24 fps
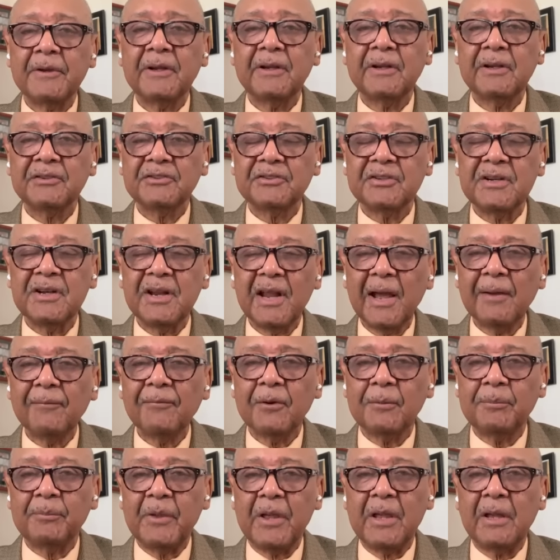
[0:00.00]
It has
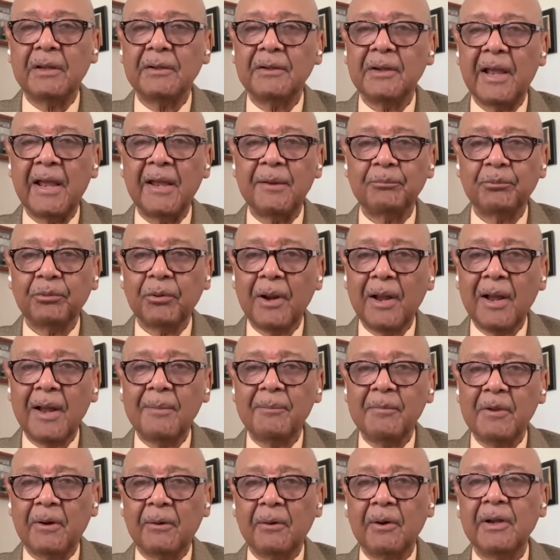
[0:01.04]
never been a
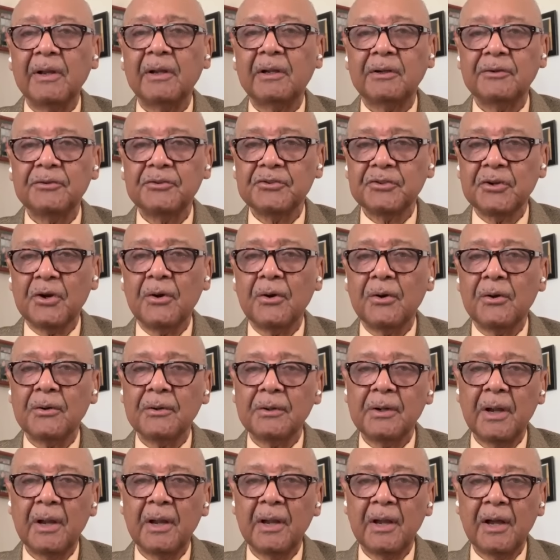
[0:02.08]
primary
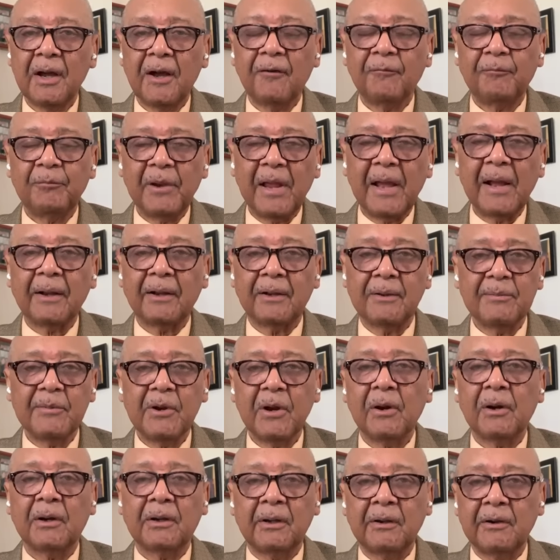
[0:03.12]
concern of Black
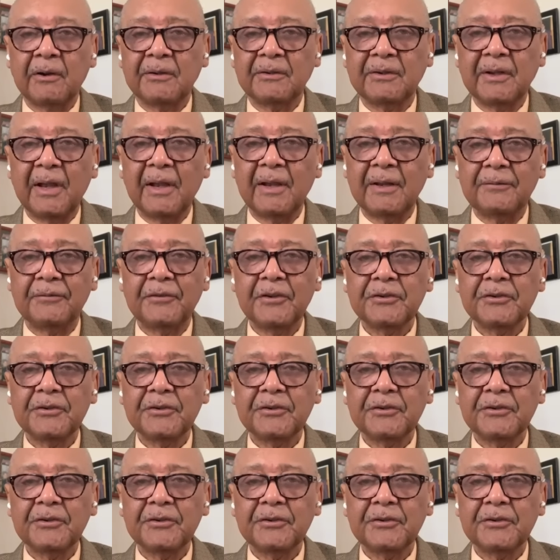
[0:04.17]
America today.